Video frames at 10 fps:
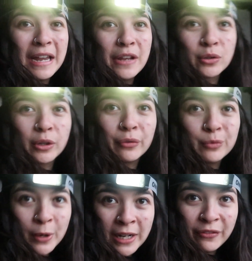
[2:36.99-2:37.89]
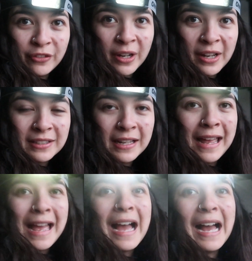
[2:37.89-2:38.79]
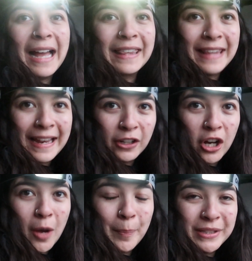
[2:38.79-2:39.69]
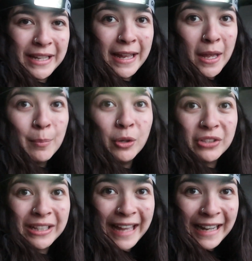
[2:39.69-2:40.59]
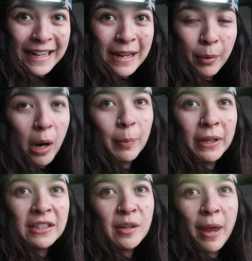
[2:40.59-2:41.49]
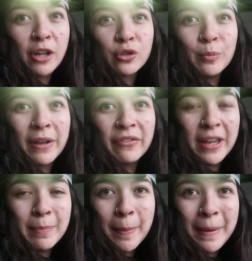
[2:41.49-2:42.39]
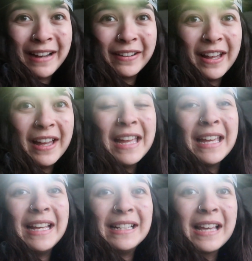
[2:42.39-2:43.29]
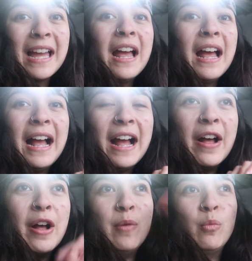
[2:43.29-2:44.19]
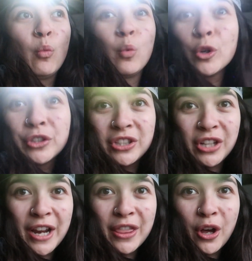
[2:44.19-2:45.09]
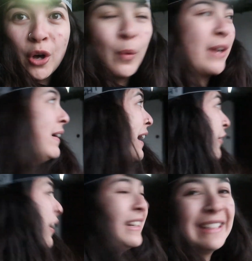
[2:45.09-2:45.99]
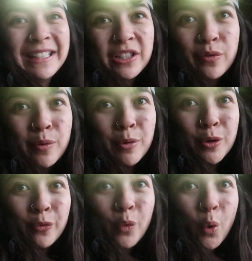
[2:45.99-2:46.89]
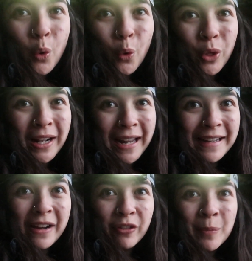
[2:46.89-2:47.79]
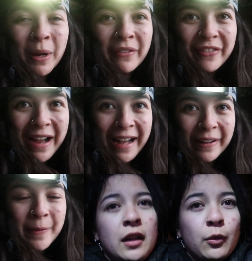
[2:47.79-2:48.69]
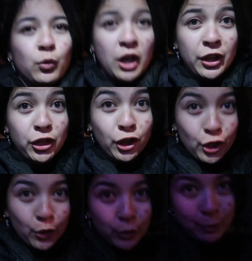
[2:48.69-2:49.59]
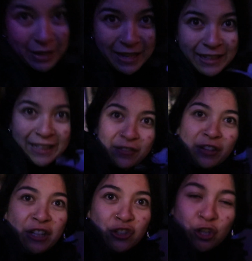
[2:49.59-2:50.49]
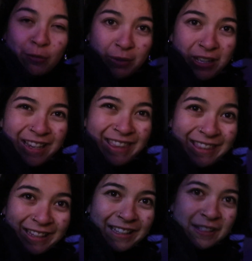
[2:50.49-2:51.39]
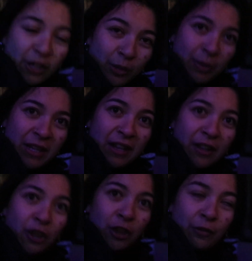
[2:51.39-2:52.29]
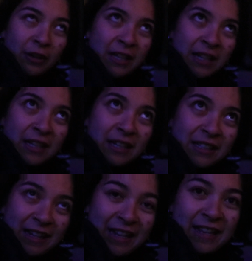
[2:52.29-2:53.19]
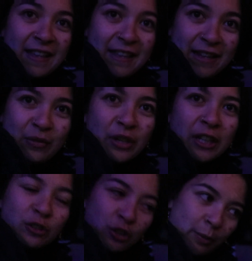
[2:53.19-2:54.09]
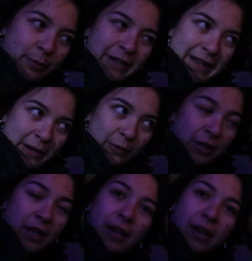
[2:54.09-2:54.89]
So I'm going to foil it first and then carpet it, but to get at it properly, to make sure my vapor barrier is watertight the whole way around, I need to remove all the cladding from my van. What I thought would be an evening job, I think is going to be a 3-day evening job now.